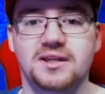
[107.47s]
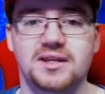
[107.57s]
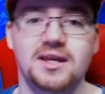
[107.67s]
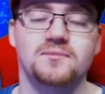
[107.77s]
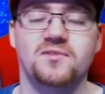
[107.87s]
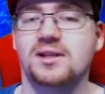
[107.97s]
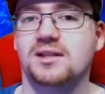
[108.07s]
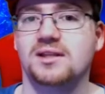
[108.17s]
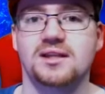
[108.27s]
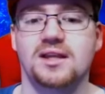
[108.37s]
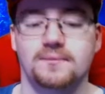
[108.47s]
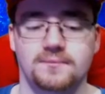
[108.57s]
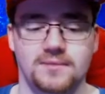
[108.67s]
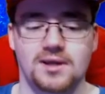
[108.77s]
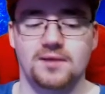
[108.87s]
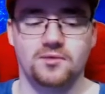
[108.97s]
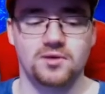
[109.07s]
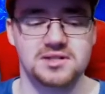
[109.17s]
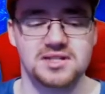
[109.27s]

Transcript: Yep, finally done that. And of course,